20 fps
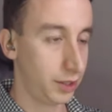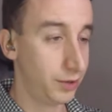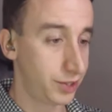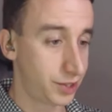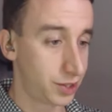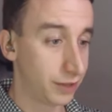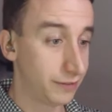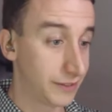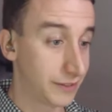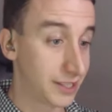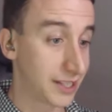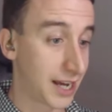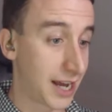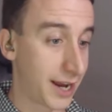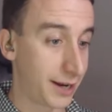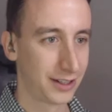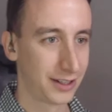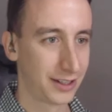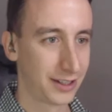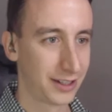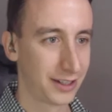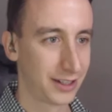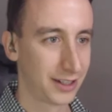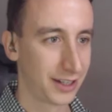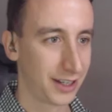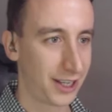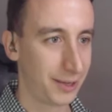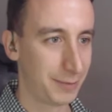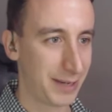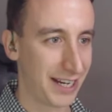You deserve to die.
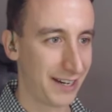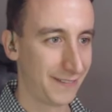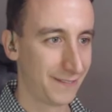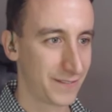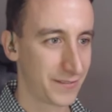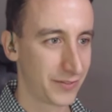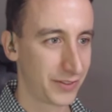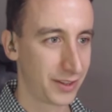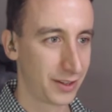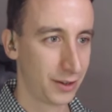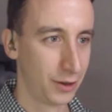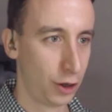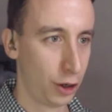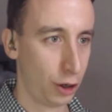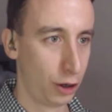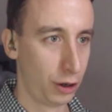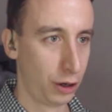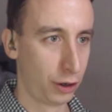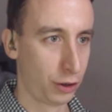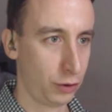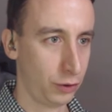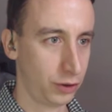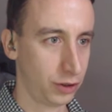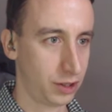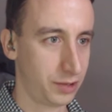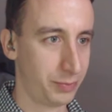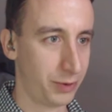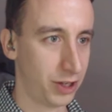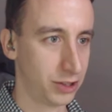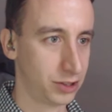Come on. Oh, I
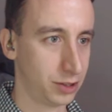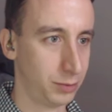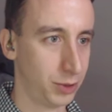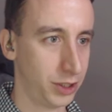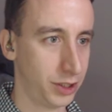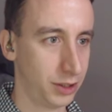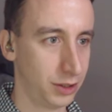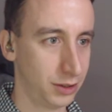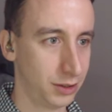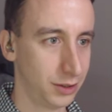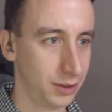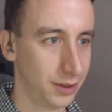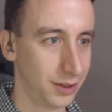couldn't possibly.